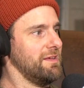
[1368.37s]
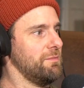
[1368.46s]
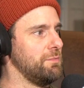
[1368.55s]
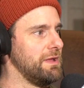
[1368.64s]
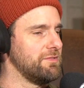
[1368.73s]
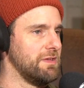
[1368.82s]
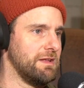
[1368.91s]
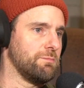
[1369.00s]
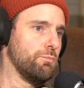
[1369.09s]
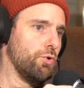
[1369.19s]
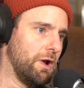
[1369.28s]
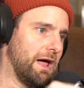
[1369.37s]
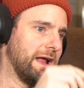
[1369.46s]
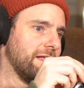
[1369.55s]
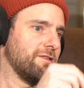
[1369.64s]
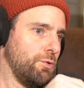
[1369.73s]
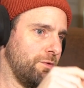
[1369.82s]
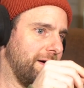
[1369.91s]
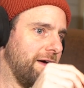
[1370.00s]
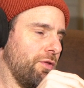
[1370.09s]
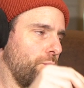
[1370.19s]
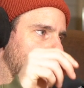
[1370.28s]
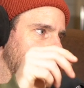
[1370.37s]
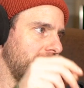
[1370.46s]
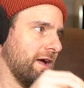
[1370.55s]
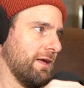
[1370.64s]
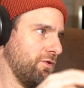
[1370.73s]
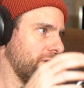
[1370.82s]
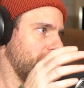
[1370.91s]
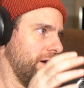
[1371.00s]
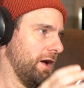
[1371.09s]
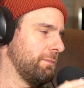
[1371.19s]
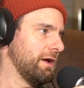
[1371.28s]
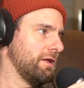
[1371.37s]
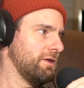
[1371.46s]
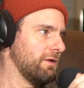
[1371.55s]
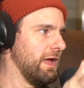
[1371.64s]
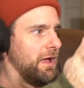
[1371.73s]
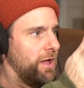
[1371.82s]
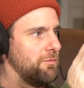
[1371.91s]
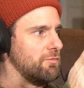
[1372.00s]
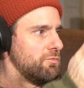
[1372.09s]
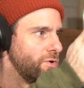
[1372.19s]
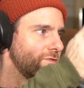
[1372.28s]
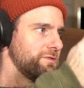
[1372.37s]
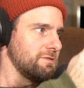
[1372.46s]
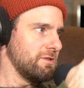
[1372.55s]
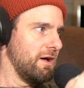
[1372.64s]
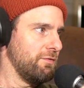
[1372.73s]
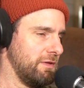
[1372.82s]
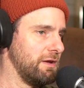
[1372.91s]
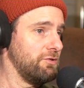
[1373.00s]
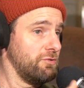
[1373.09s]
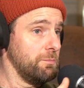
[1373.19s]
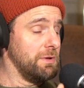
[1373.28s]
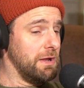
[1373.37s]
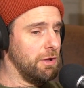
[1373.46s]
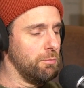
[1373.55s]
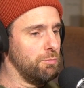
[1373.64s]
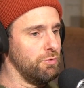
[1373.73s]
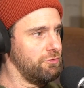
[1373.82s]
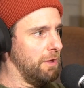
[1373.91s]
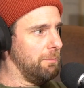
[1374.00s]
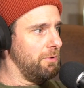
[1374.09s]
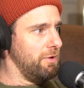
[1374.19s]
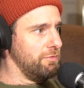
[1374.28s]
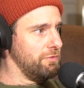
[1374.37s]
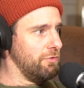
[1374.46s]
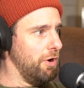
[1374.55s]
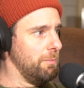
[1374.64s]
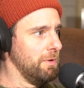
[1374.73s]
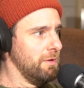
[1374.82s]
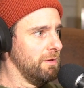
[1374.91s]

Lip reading: means that it's more likely to move out of the way. Like if you're climbing and you're getting over roots and stuff, then it should be a little more supple off the top.